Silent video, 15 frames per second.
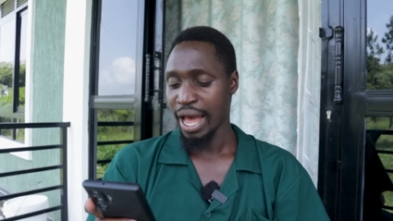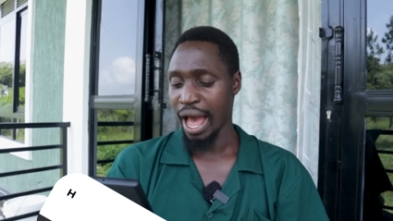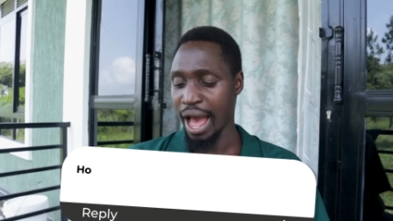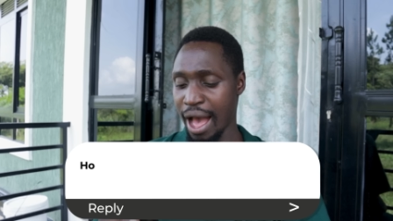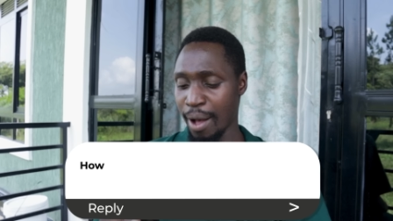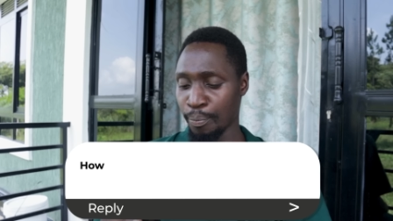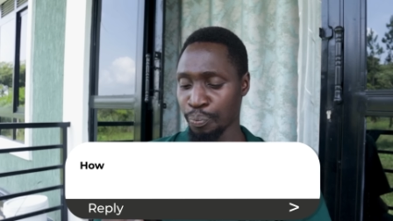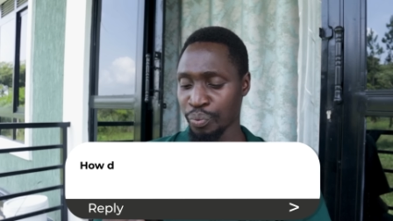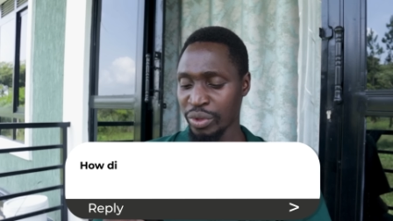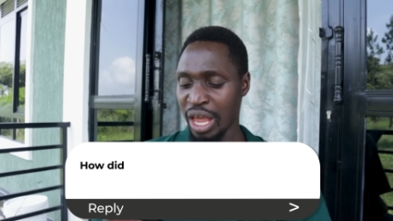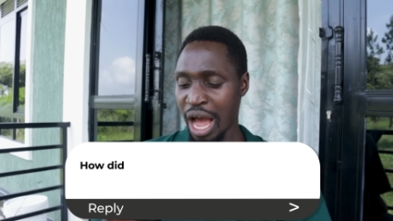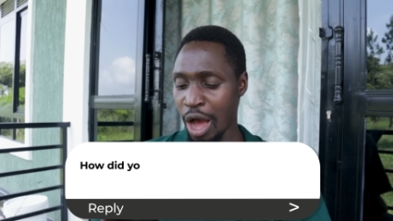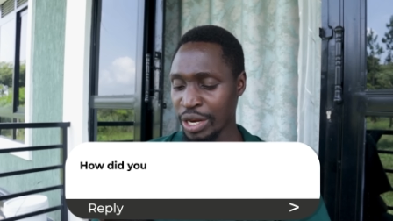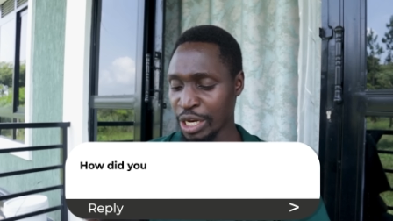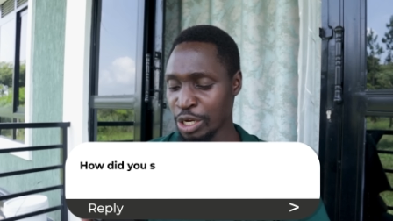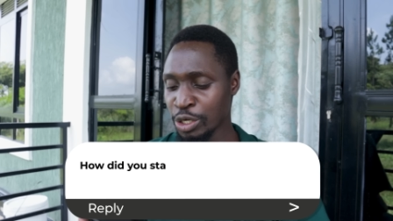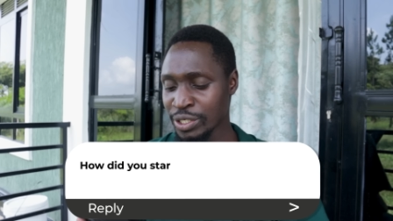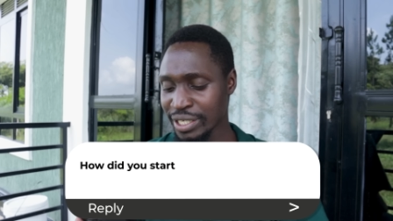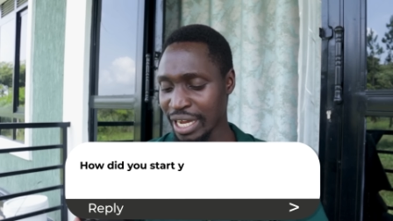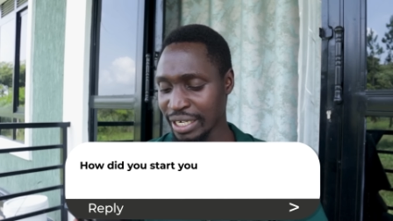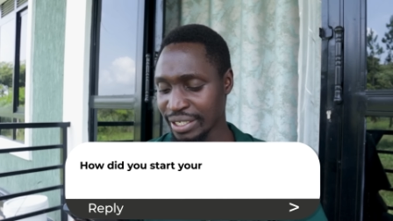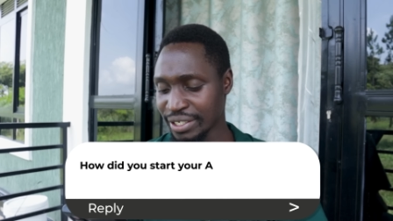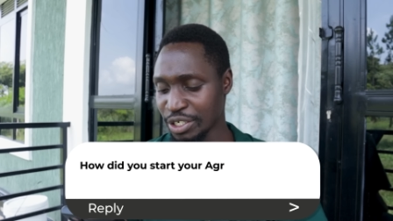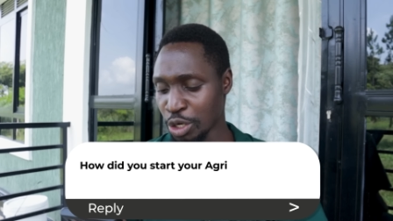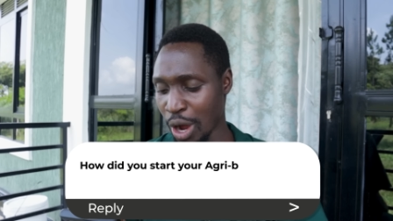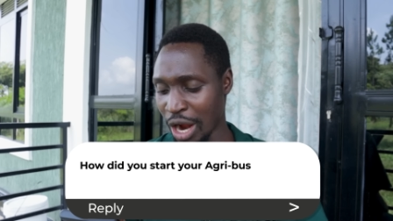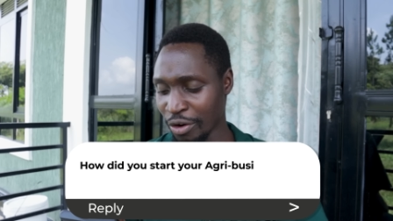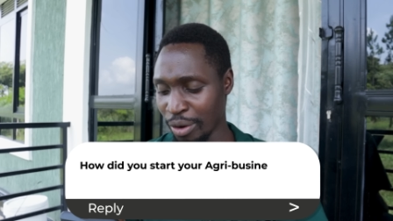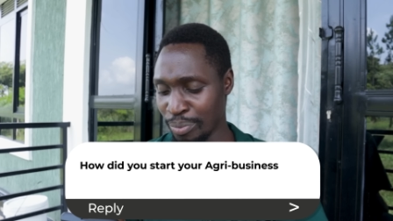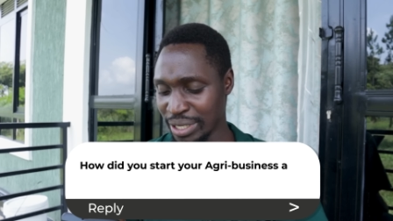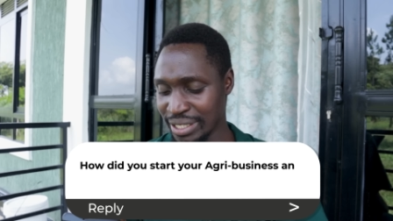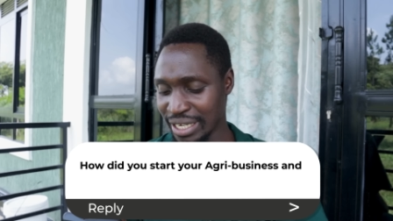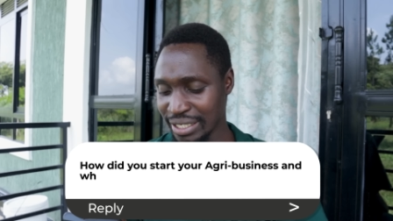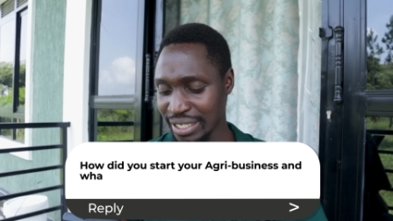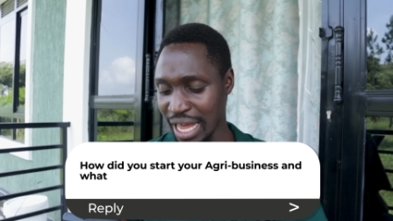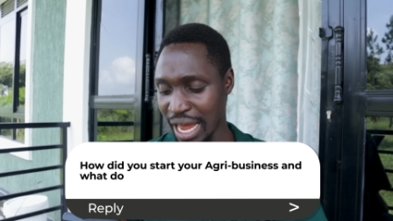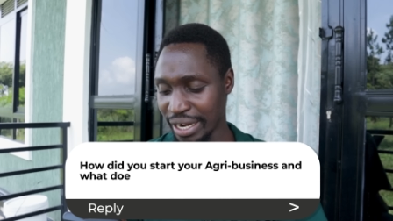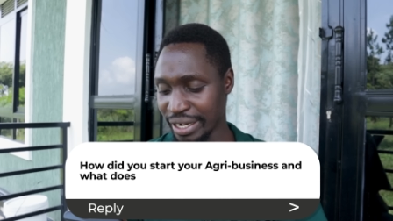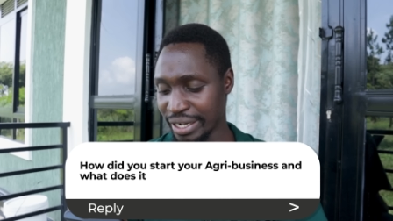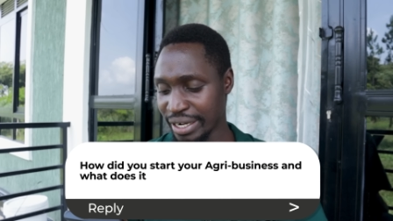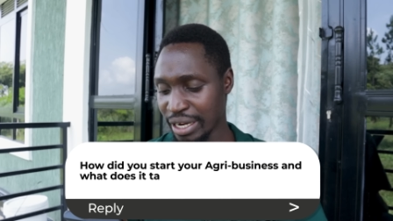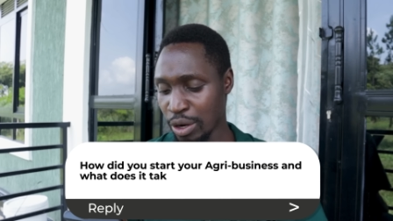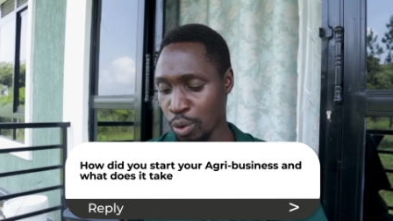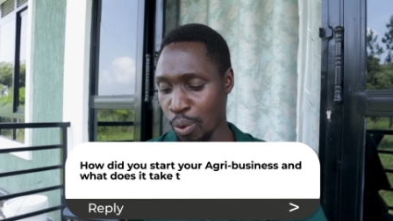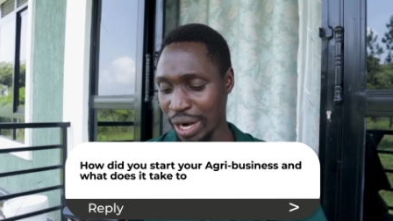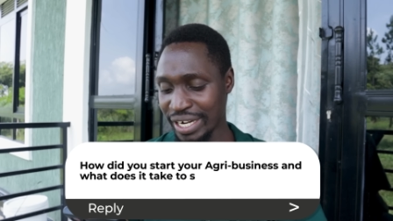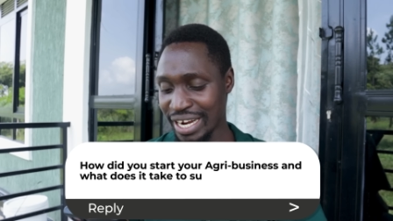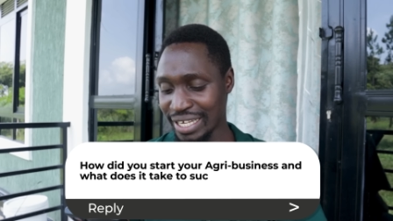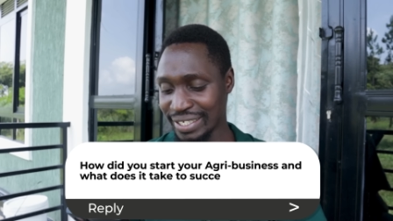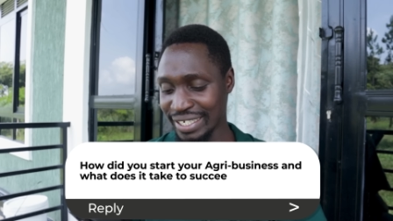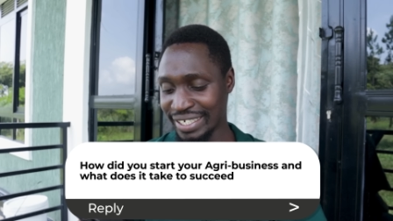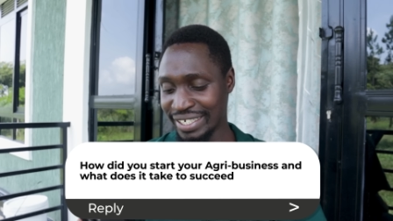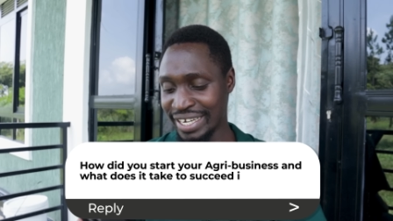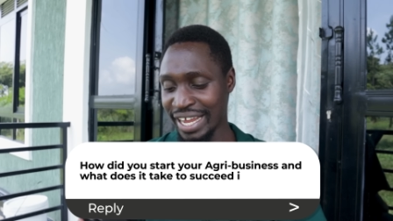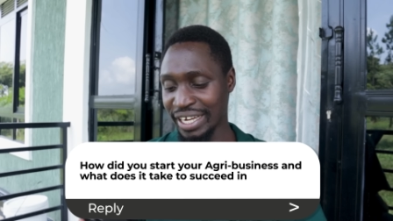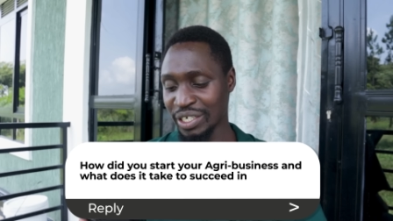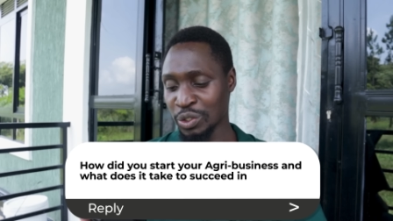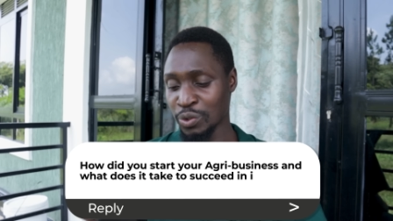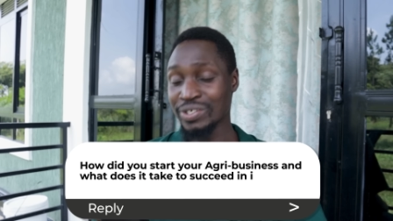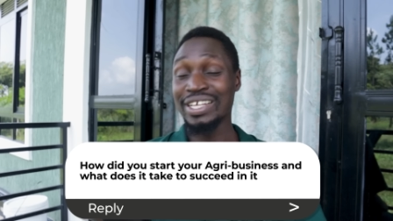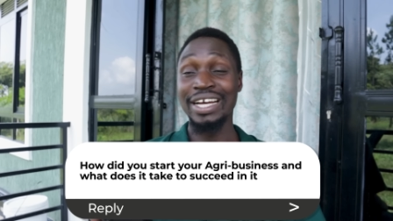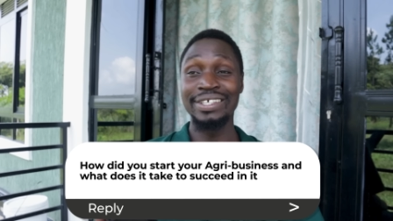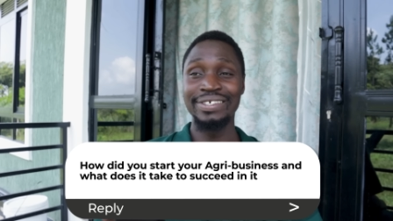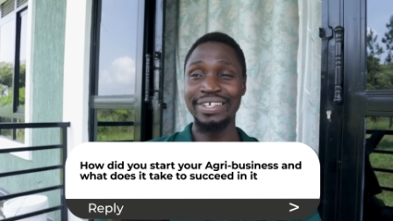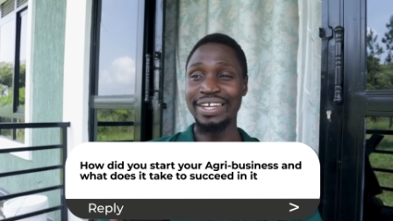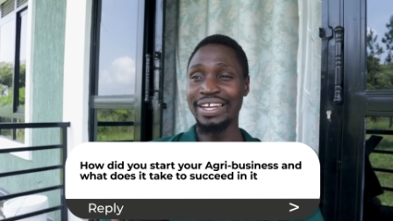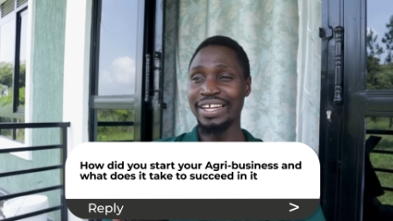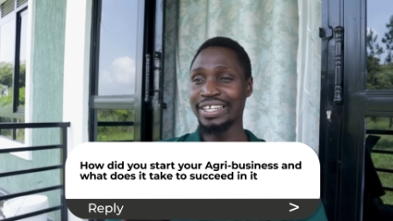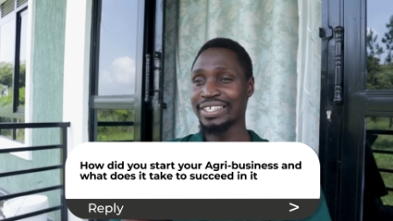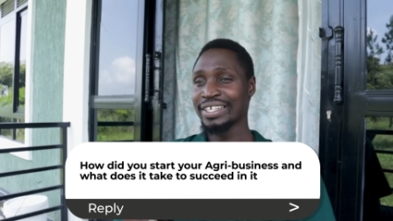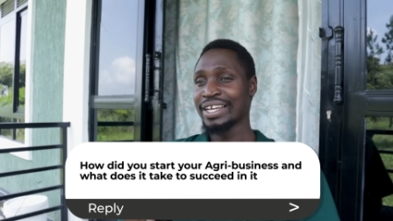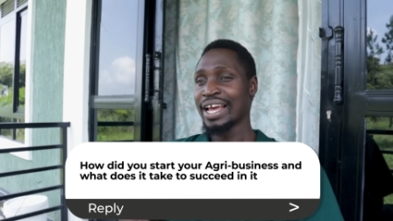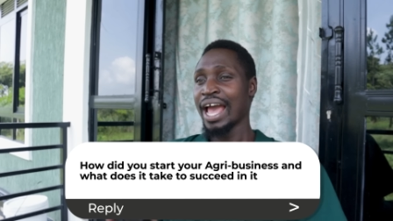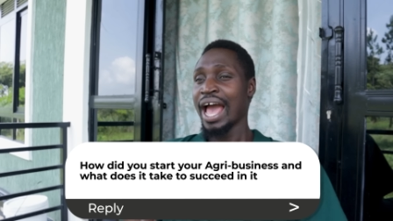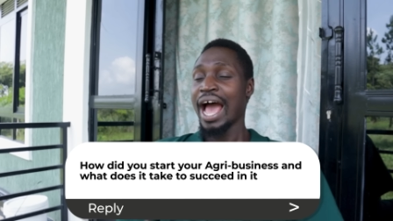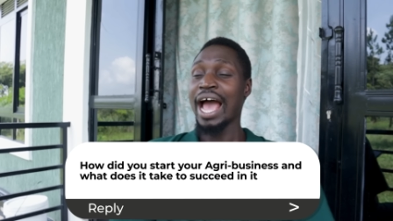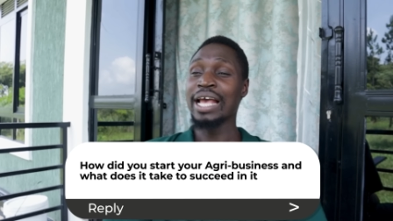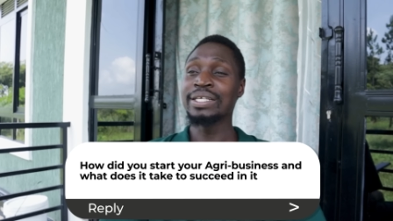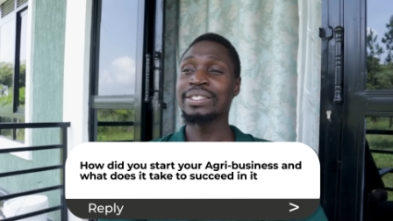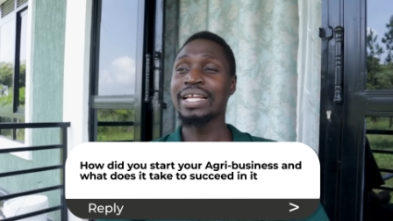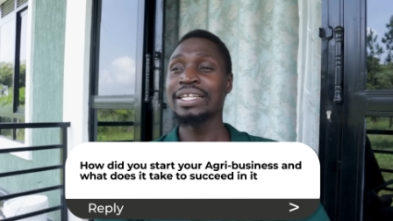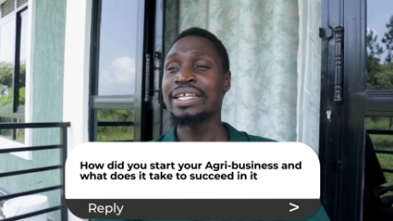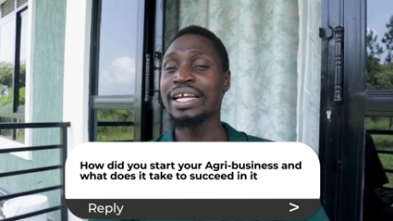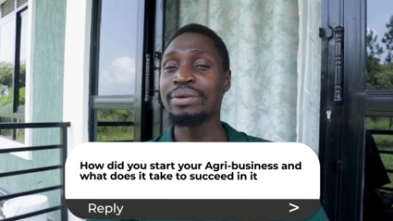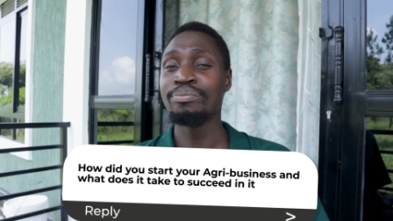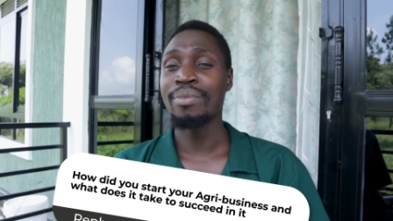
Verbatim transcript: How did you start your agribusiness, and what does it take to succeed in it? I started